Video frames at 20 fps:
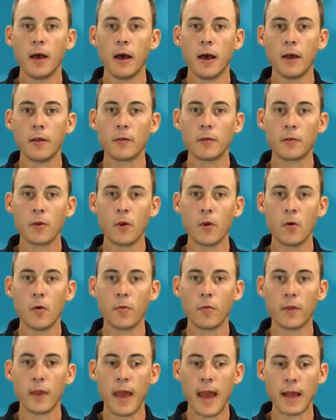
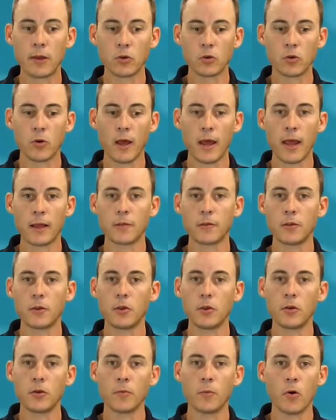So the actual
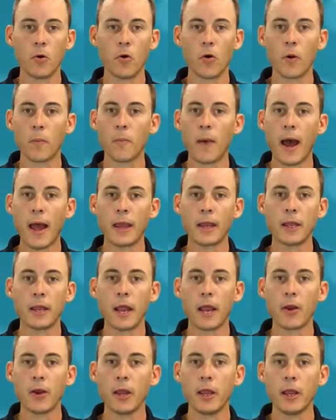executable or
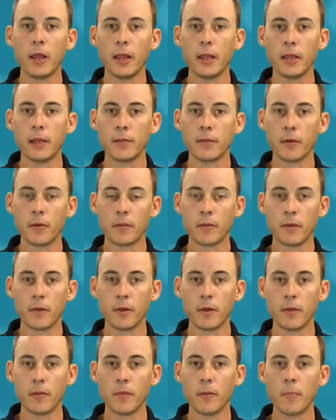binary,
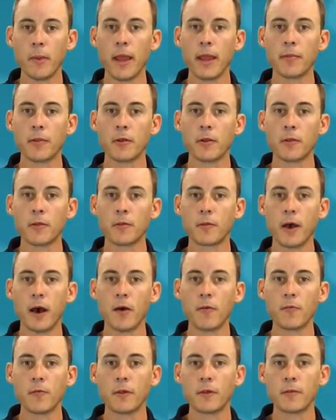the payload
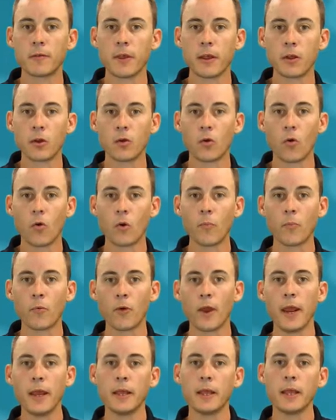itself is
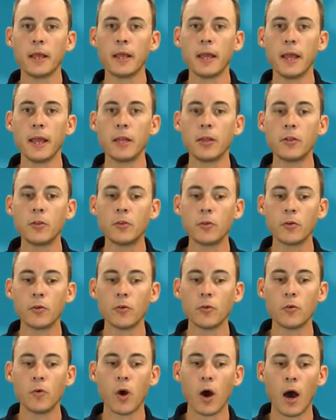incorporated
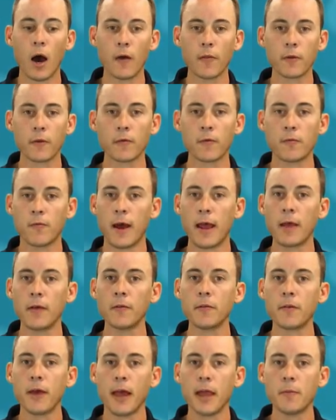into other
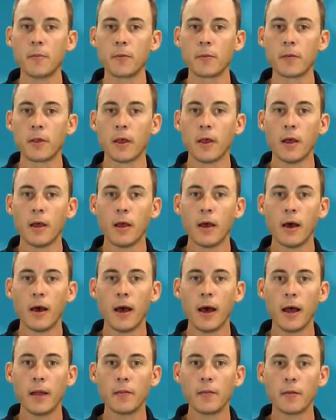file types
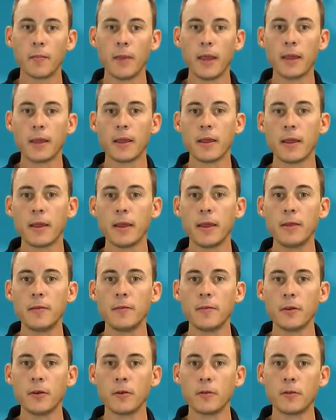to make it
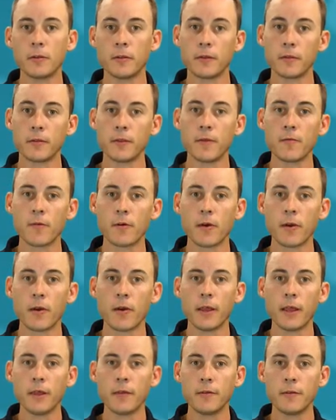easier to
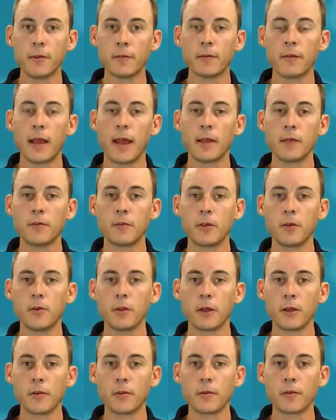deliver, easier to
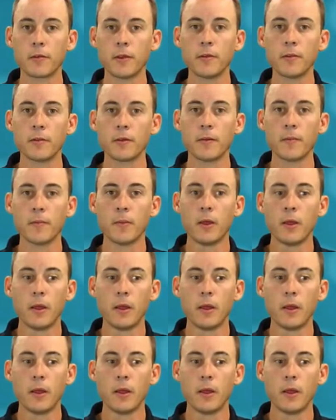execute on your system.